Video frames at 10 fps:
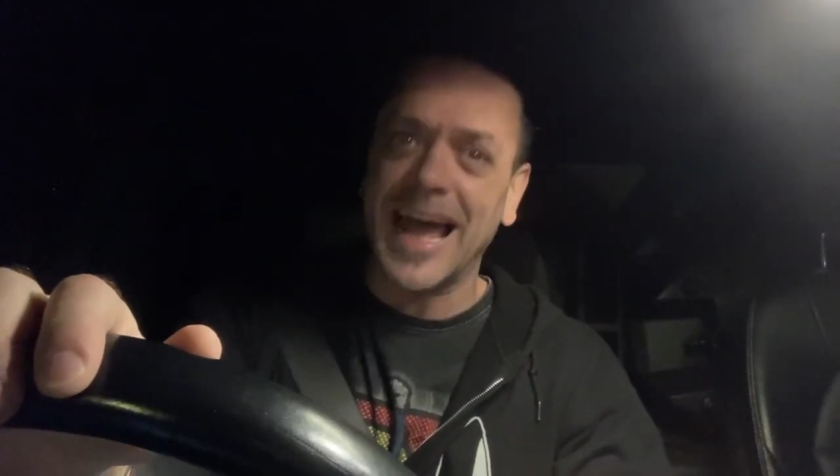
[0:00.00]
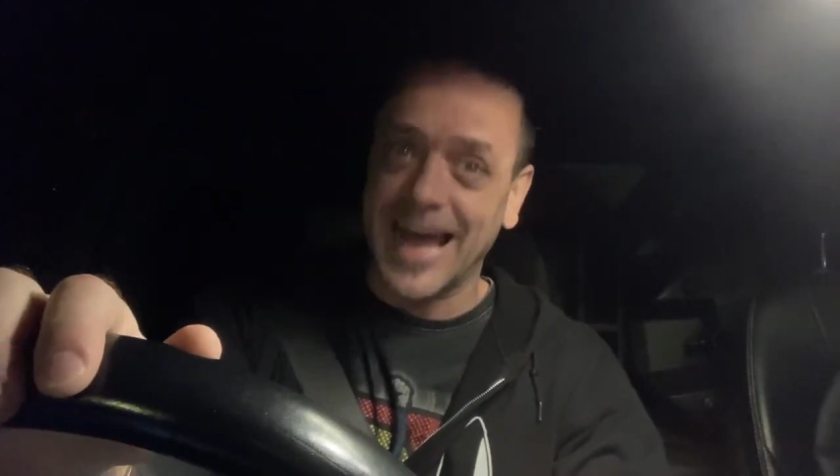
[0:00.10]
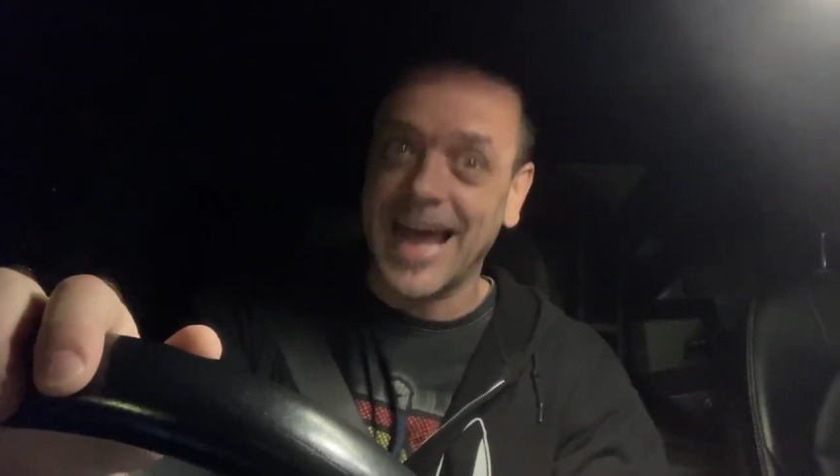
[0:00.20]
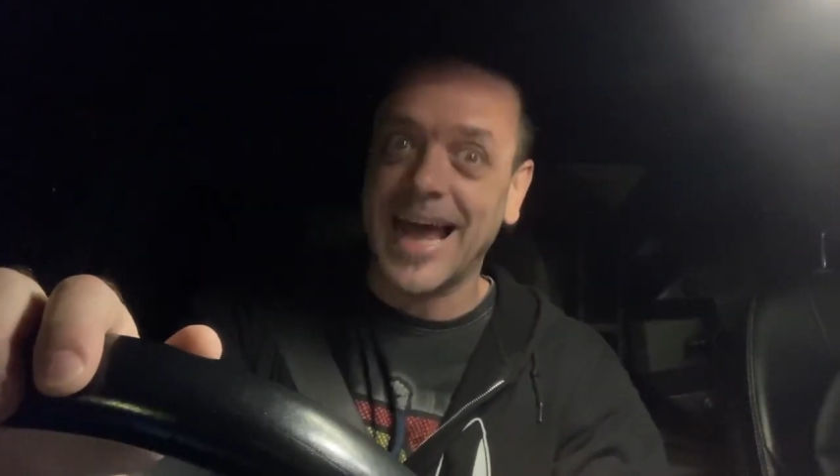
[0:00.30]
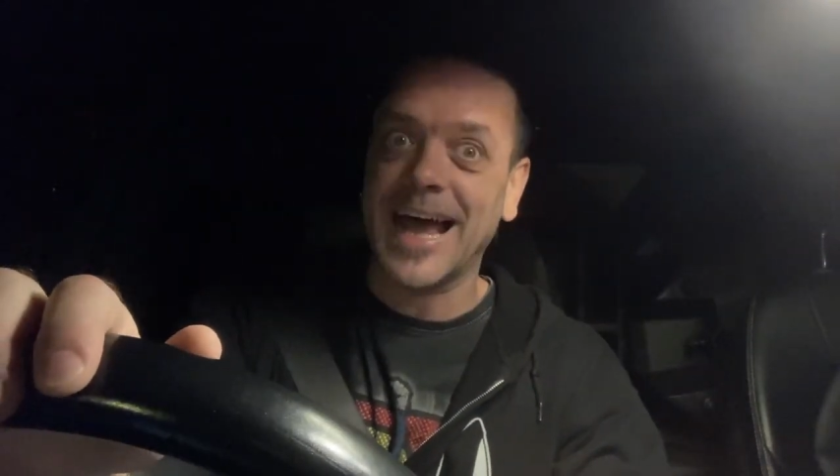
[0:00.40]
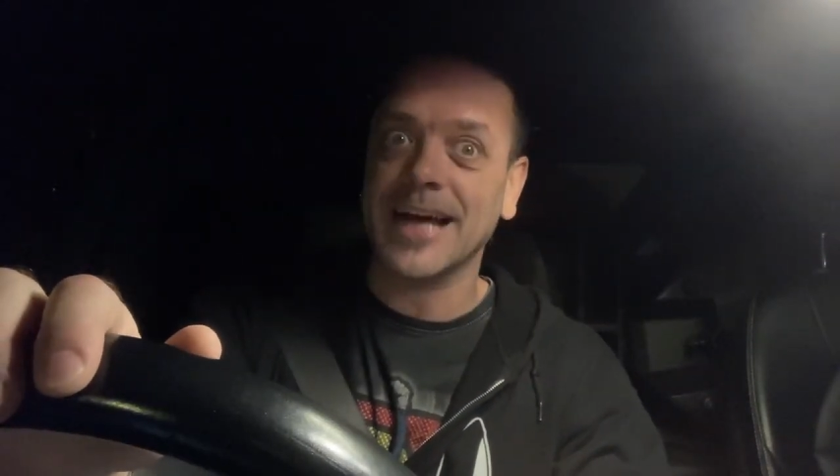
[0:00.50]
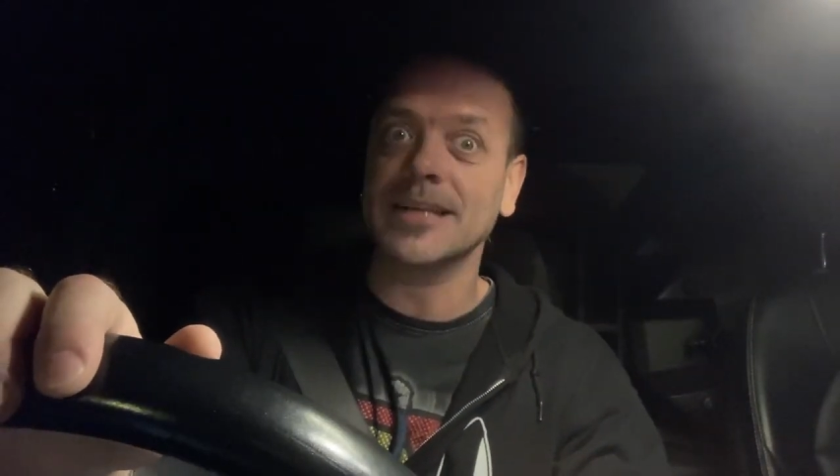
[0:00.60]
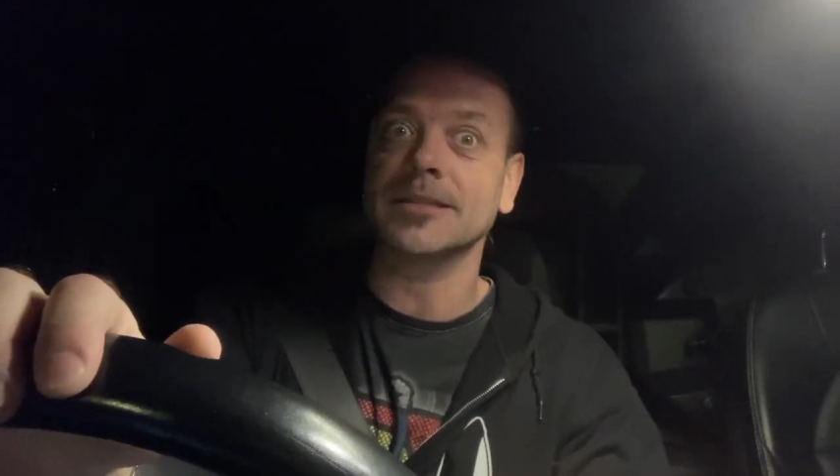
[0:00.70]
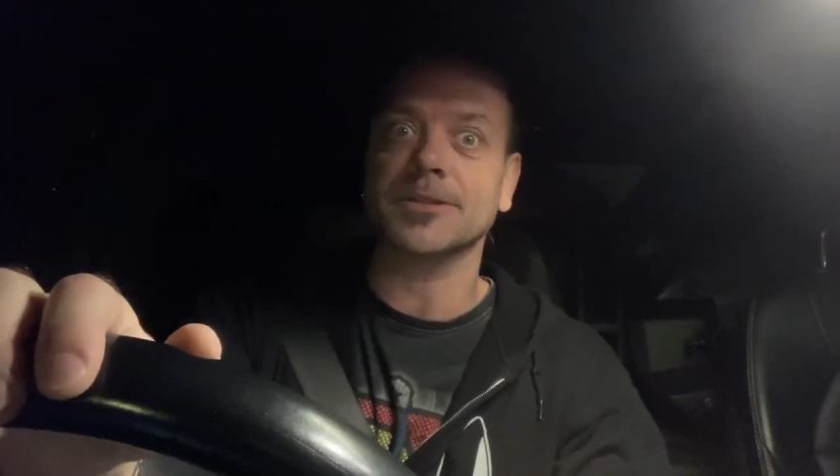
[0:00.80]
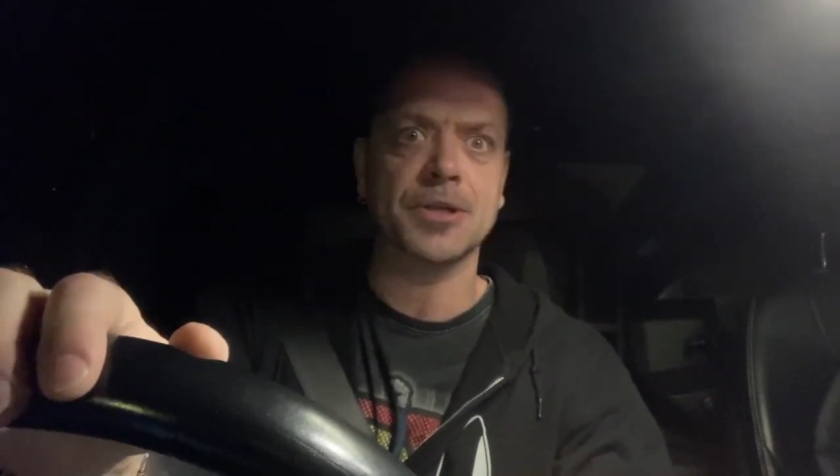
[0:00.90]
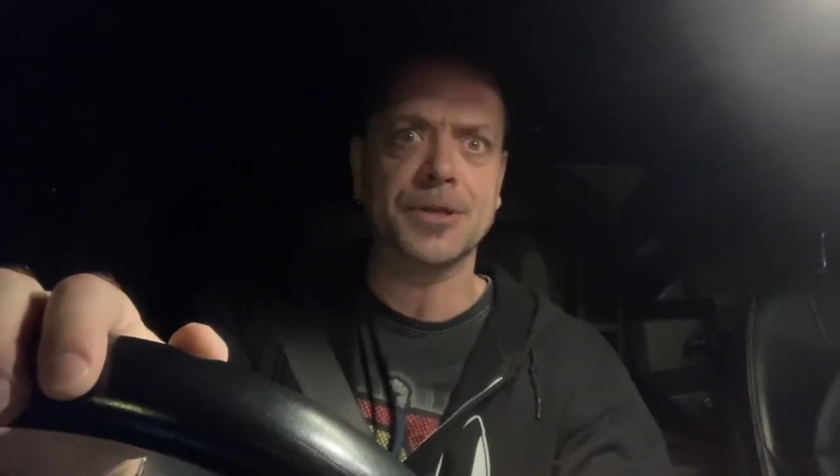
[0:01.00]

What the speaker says: as the